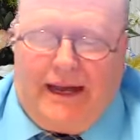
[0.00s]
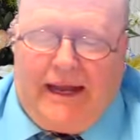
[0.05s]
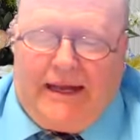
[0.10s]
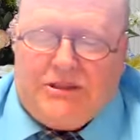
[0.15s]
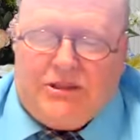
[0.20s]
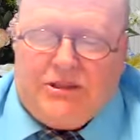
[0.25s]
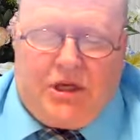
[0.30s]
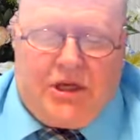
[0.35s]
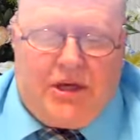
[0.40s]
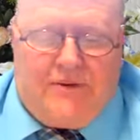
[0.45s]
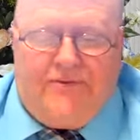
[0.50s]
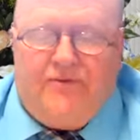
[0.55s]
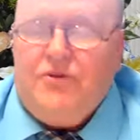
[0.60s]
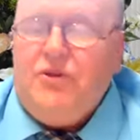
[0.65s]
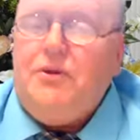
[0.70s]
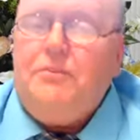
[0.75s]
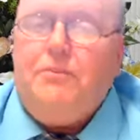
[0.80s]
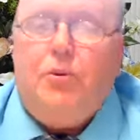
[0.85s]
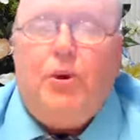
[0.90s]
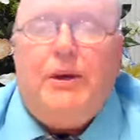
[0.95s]
has to come
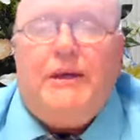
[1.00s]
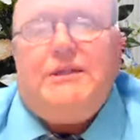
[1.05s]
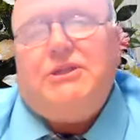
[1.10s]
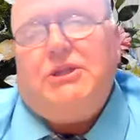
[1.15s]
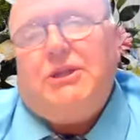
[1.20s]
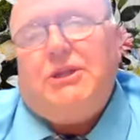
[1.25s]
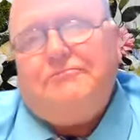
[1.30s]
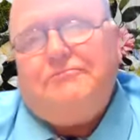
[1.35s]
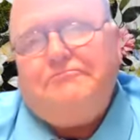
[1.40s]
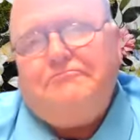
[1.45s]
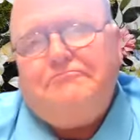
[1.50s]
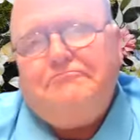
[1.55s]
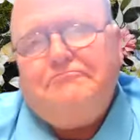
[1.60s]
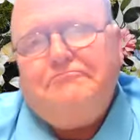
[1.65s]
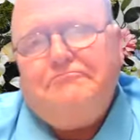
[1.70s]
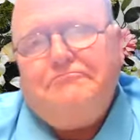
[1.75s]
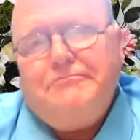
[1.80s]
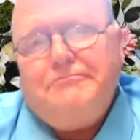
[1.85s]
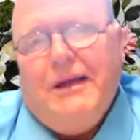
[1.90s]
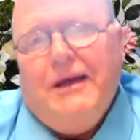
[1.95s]
from the preaching,
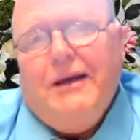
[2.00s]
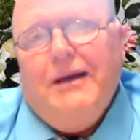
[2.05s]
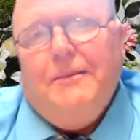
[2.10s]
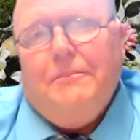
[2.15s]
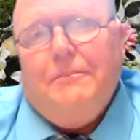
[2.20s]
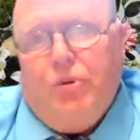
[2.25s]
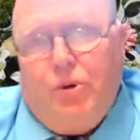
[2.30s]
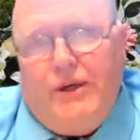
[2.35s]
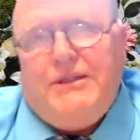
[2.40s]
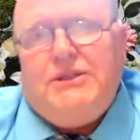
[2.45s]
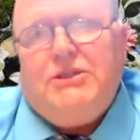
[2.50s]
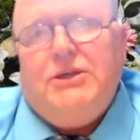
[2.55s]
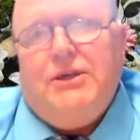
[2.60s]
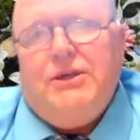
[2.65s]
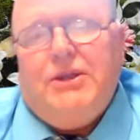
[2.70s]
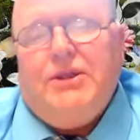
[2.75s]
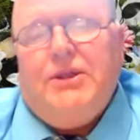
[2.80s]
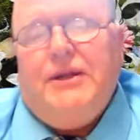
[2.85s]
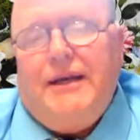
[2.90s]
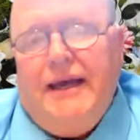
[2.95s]

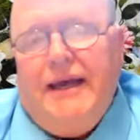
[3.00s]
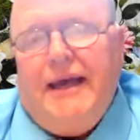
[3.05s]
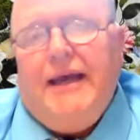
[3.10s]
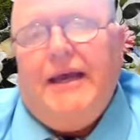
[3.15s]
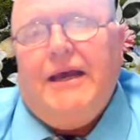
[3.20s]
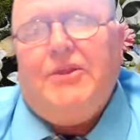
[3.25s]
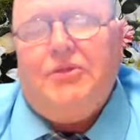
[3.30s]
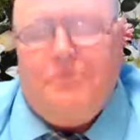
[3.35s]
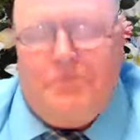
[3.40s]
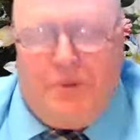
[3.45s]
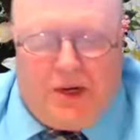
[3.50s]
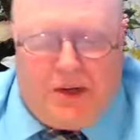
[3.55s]
preaching of the death,